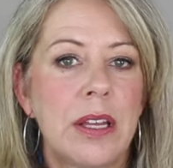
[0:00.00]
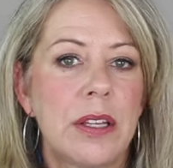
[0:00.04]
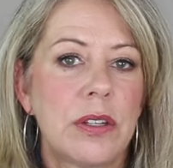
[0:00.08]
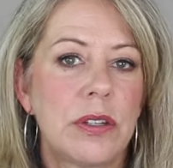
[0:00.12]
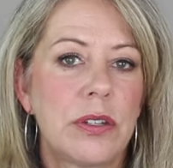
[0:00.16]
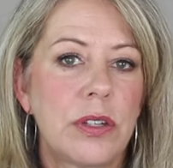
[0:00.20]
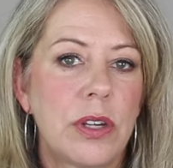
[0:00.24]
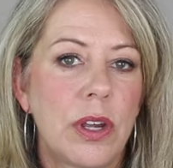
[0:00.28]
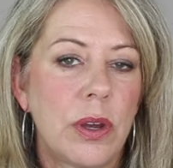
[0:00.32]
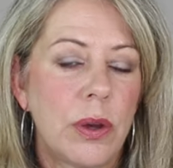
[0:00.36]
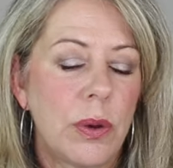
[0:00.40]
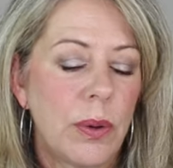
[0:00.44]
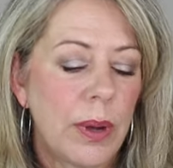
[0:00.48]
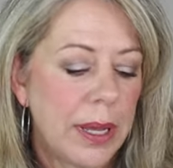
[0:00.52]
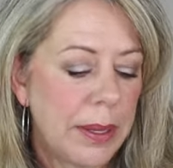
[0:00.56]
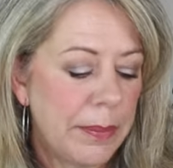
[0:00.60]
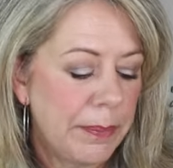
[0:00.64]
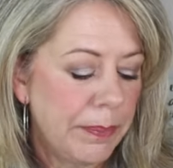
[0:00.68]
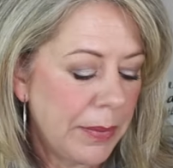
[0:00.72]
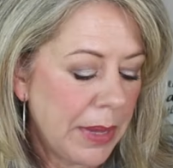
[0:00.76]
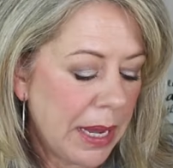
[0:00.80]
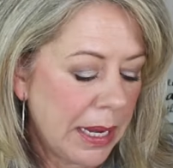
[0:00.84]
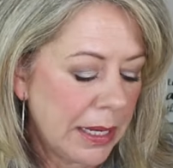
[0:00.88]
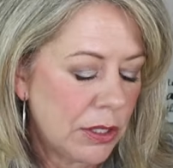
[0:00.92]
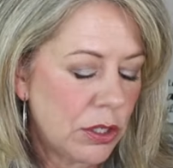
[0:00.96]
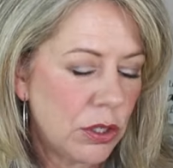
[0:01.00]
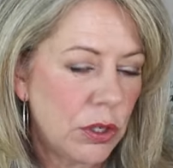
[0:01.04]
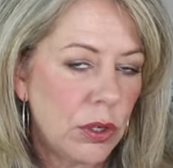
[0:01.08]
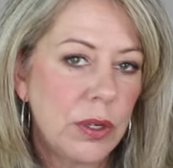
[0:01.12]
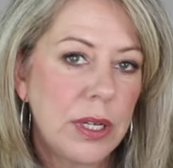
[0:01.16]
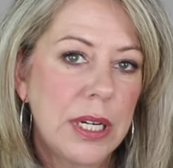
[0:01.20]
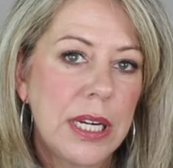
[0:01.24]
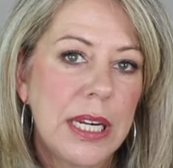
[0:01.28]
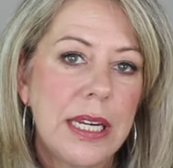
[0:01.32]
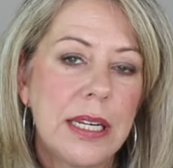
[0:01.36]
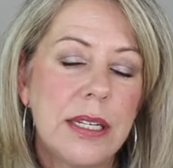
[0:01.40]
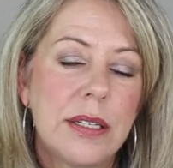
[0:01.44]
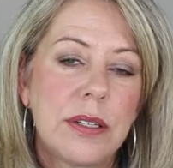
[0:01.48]
So um, I do
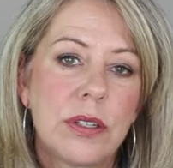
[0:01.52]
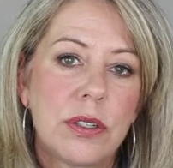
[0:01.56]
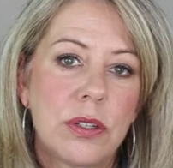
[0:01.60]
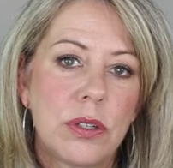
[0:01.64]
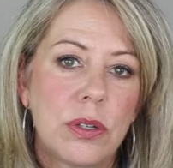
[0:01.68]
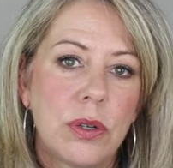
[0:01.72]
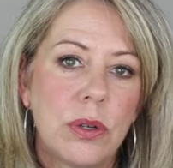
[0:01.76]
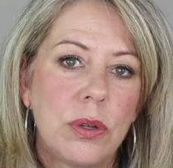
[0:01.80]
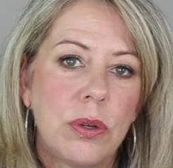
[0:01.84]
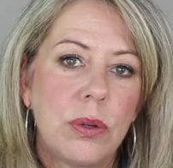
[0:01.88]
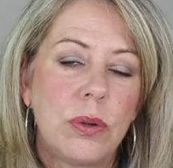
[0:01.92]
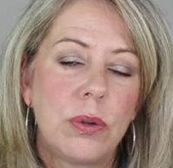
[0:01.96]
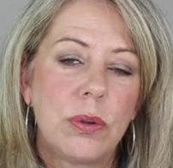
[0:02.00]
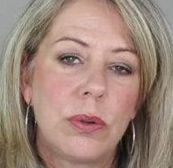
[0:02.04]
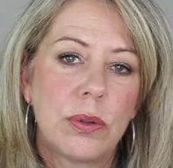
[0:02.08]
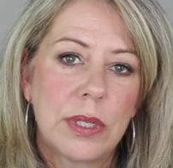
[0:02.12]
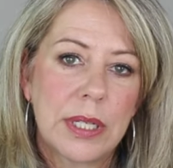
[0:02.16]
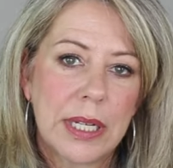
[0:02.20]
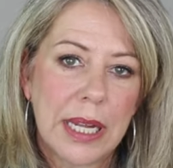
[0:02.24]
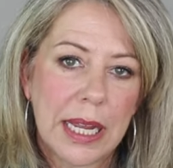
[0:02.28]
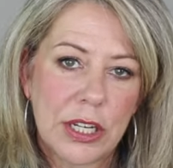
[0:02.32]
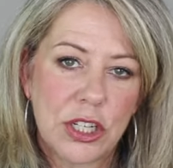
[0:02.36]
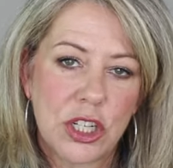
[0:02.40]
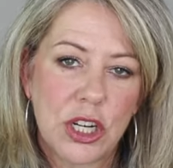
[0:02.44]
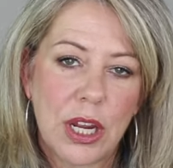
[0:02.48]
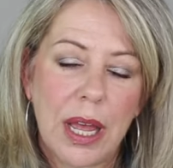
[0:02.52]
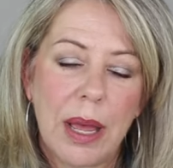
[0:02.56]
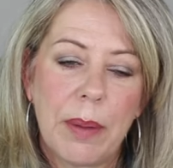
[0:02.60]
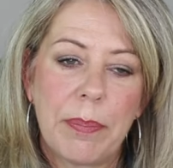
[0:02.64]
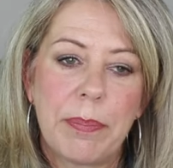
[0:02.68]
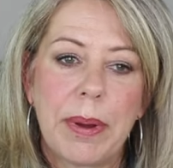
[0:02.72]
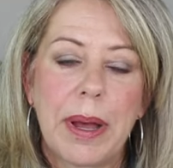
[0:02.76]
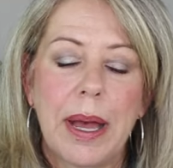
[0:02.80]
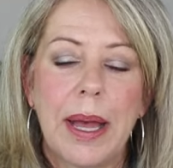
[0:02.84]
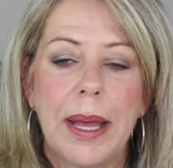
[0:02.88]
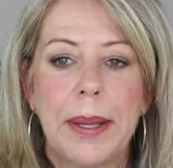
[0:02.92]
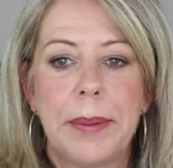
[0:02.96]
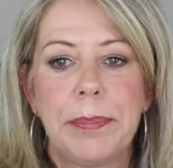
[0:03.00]
need to touch
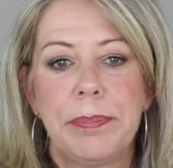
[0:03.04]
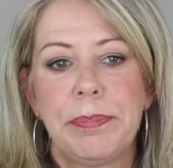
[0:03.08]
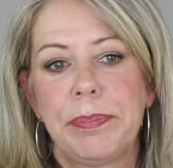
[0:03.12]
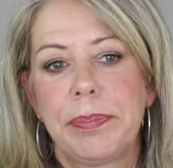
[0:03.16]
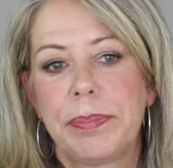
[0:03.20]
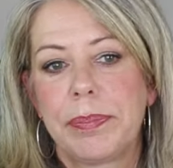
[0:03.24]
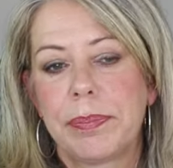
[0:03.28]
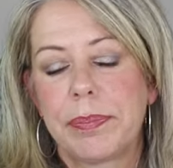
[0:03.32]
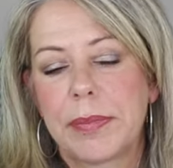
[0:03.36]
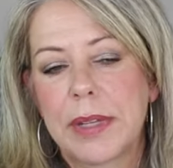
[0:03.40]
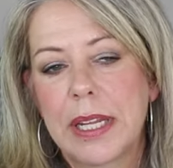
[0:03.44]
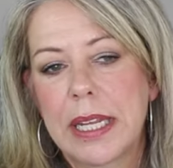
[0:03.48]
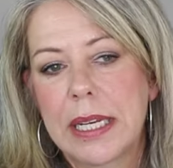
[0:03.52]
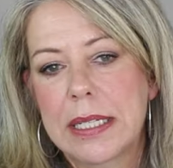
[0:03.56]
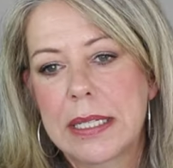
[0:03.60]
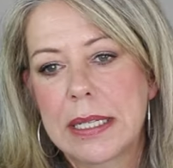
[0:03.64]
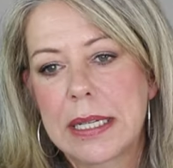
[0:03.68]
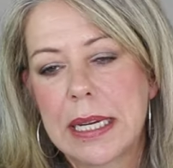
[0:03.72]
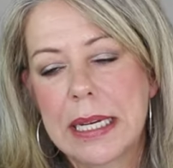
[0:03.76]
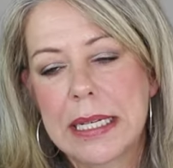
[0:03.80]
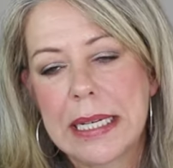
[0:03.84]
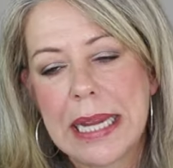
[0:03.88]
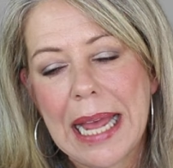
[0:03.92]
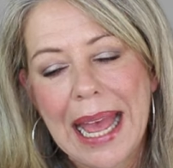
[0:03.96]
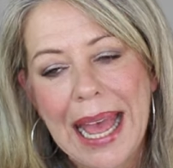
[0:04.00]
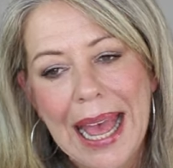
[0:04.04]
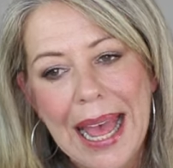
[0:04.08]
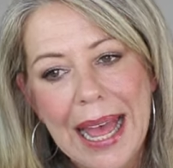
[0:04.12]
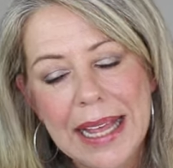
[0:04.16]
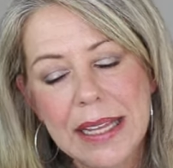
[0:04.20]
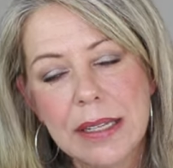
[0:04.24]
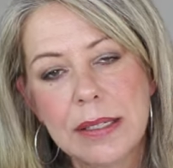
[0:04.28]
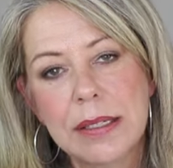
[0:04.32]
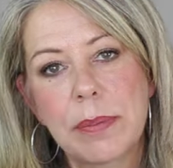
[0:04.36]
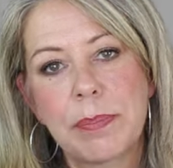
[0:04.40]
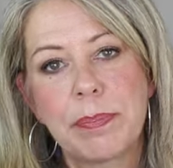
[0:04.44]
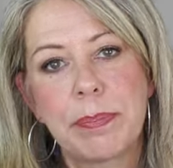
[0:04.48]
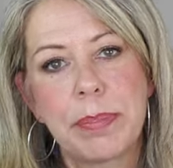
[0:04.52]
up. Um, it, it
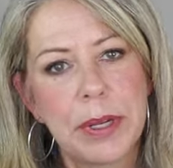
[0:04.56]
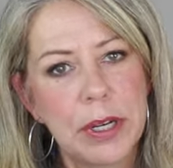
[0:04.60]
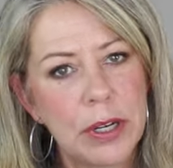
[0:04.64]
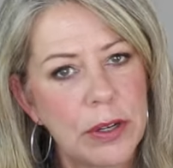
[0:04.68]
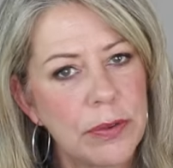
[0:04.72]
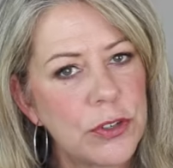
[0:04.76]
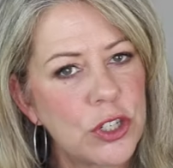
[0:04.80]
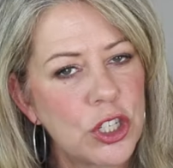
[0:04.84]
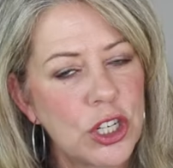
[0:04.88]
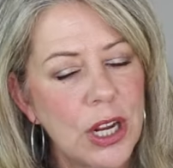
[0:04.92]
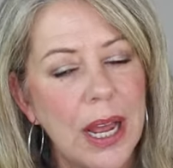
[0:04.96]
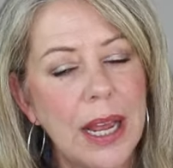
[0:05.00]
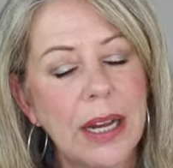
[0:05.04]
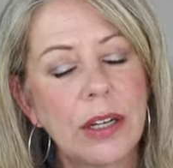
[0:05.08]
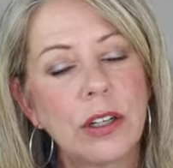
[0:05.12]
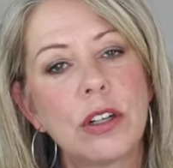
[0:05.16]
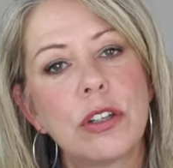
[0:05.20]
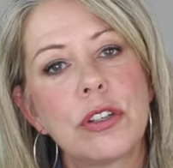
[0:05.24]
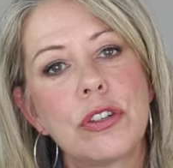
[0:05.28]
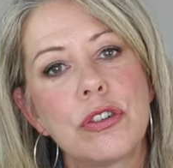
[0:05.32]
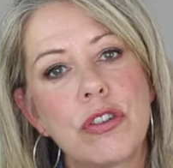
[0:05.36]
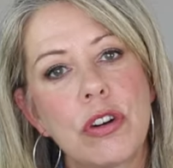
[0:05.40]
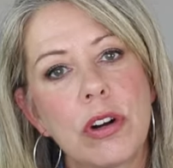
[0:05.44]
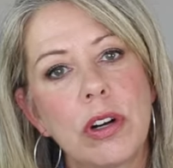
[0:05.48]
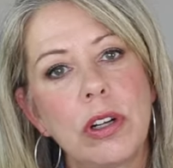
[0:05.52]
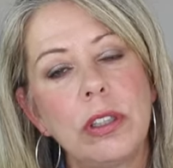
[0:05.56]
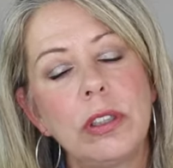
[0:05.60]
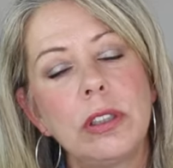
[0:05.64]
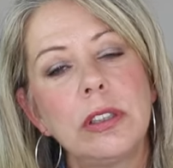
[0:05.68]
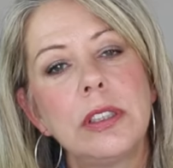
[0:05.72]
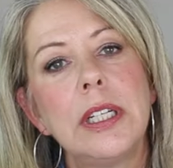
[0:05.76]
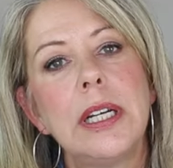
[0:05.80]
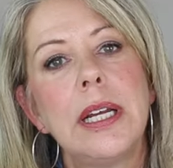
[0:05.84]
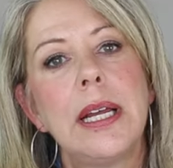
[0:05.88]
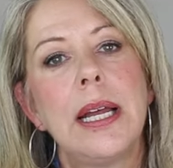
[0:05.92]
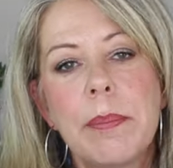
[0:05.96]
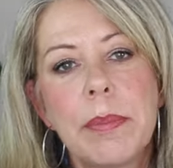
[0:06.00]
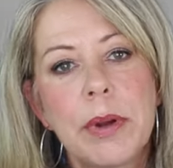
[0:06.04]
has a bit of shine control.